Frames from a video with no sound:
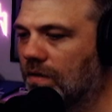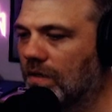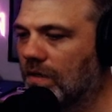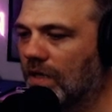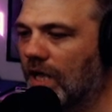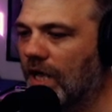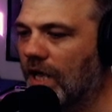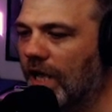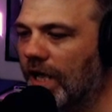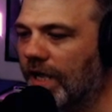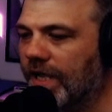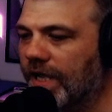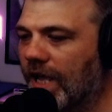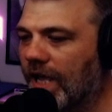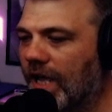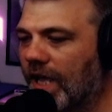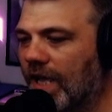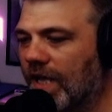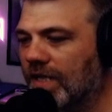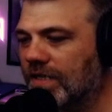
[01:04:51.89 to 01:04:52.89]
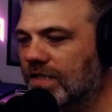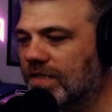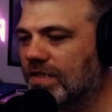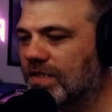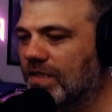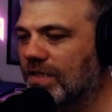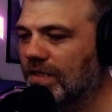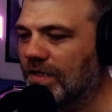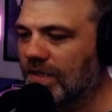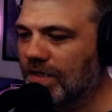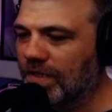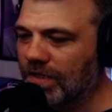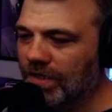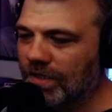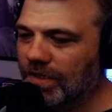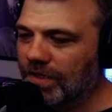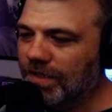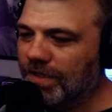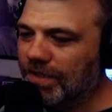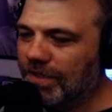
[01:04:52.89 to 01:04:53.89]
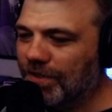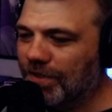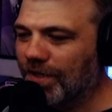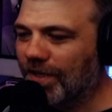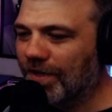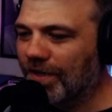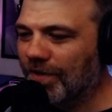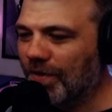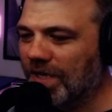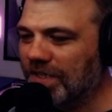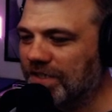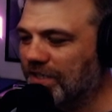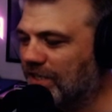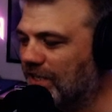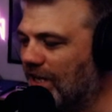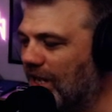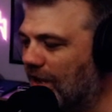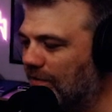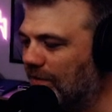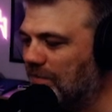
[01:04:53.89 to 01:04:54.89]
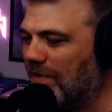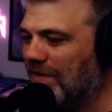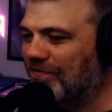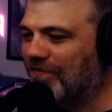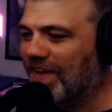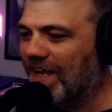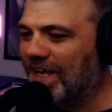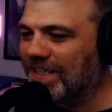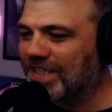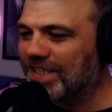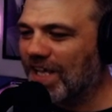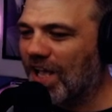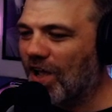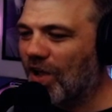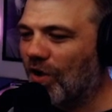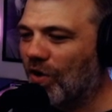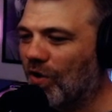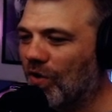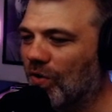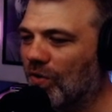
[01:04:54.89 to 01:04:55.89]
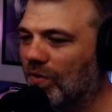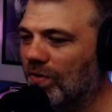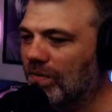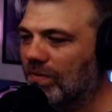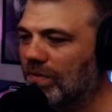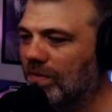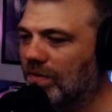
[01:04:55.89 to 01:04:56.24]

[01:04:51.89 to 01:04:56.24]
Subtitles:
Hi guys! Why don't you climb into my face hole?